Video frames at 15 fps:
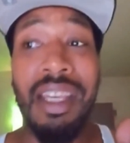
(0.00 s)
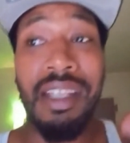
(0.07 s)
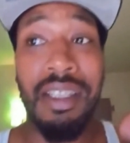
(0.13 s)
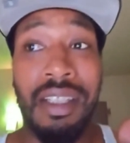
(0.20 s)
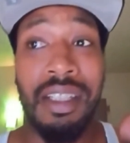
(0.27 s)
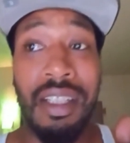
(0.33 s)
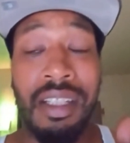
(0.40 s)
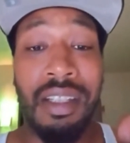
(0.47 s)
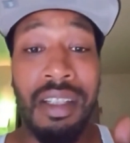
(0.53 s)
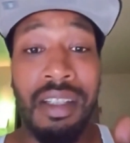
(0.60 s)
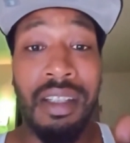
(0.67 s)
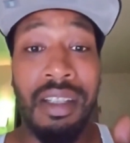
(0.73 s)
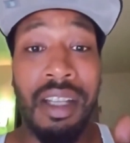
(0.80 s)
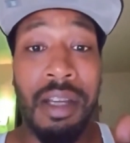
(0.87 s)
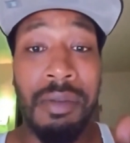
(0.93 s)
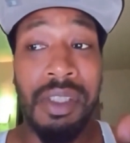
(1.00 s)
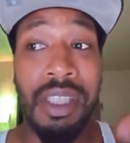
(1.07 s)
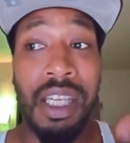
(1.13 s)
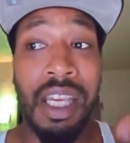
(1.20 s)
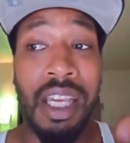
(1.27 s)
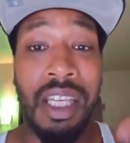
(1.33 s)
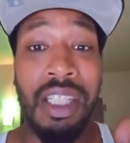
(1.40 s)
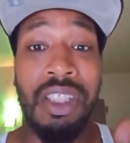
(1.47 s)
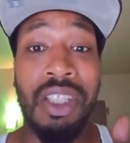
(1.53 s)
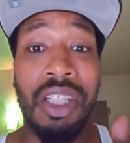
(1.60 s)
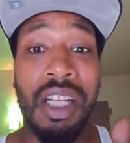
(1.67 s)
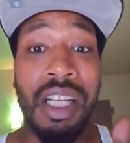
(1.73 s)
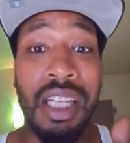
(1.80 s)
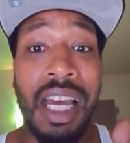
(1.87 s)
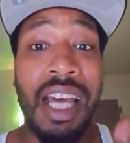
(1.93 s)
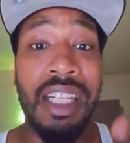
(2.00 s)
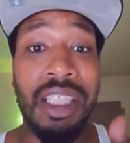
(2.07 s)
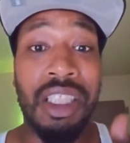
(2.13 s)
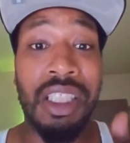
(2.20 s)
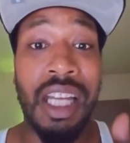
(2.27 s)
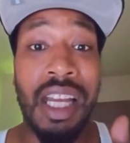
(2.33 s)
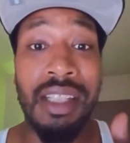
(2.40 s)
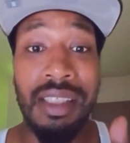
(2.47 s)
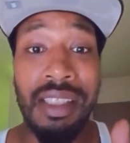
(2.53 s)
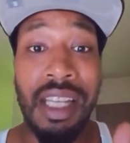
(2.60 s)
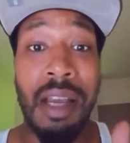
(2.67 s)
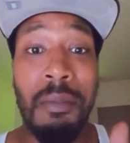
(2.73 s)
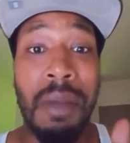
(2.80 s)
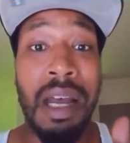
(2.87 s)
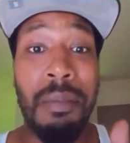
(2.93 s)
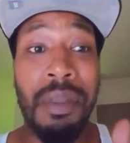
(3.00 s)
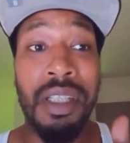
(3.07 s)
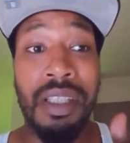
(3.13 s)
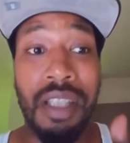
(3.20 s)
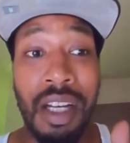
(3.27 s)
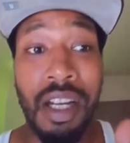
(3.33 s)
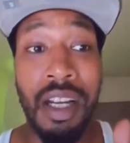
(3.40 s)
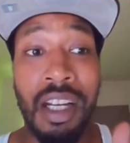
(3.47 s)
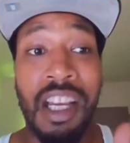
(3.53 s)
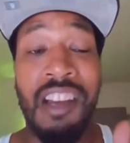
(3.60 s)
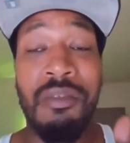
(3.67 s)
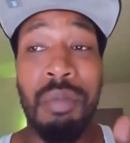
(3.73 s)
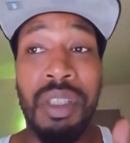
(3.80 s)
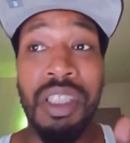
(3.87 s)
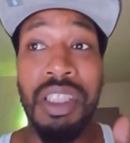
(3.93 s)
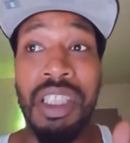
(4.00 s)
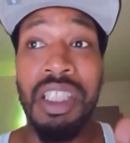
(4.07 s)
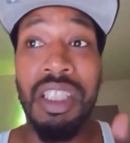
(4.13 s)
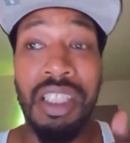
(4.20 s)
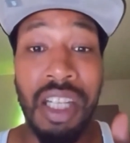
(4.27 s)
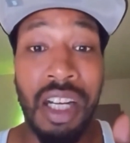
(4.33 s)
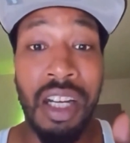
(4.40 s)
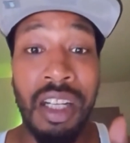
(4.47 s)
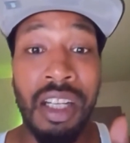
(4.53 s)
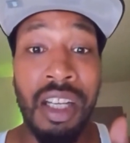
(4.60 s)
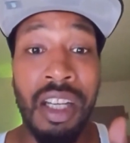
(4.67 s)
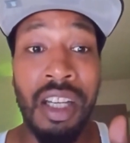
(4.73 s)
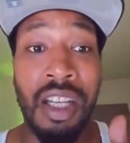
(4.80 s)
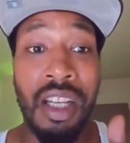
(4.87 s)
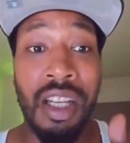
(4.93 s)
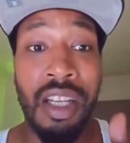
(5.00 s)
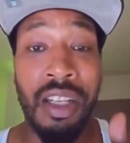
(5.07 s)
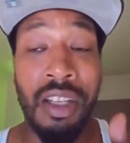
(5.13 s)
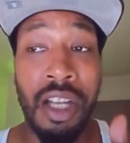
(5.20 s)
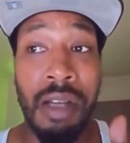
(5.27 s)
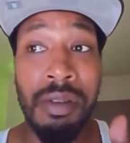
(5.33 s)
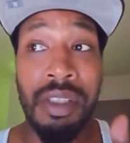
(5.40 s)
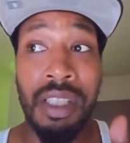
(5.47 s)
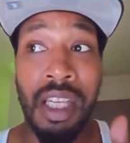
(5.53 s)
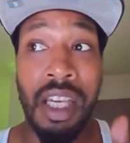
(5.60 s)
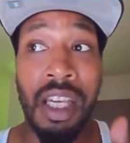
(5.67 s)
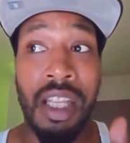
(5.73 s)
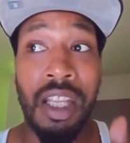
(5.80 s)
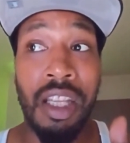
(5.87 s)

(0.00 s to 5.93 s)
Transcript: You know I'm saying? He took a lot of shots at Mama Duck, FBG Duck, you know what I'm saying?